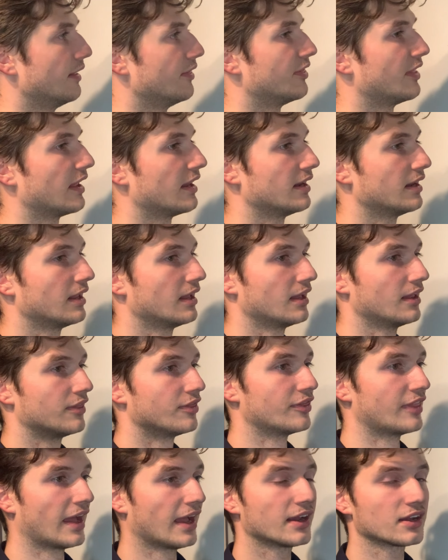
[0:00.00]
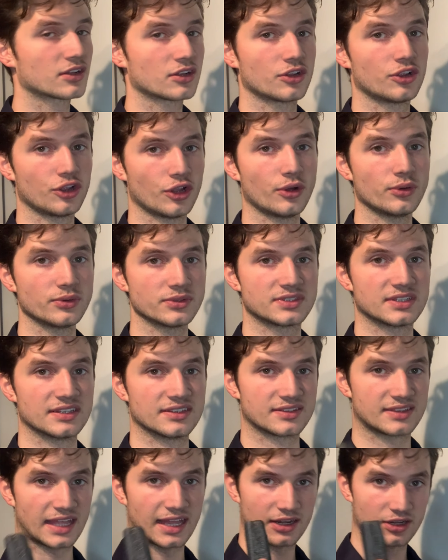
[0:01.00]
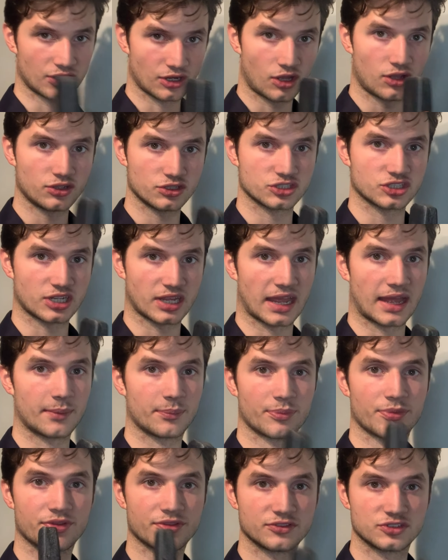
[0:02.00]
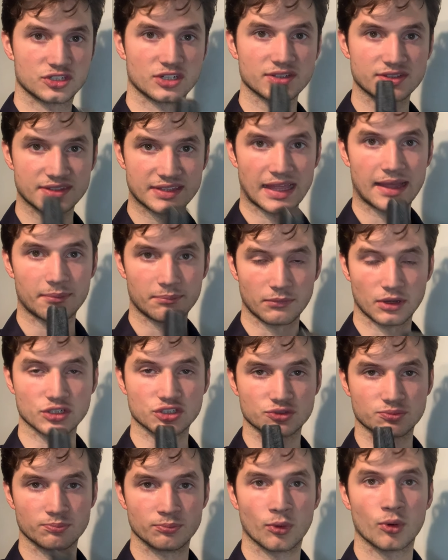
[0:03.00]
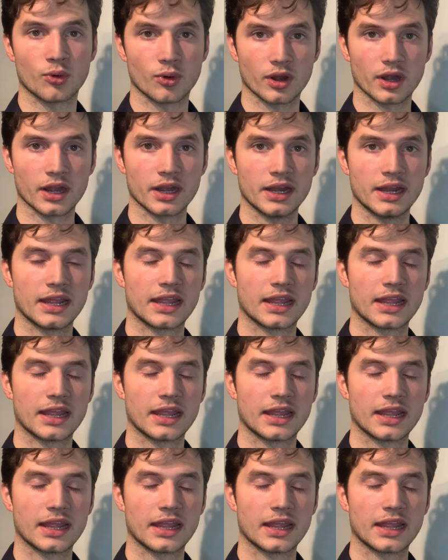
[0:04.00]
then that closes that knowledge gap just that much more.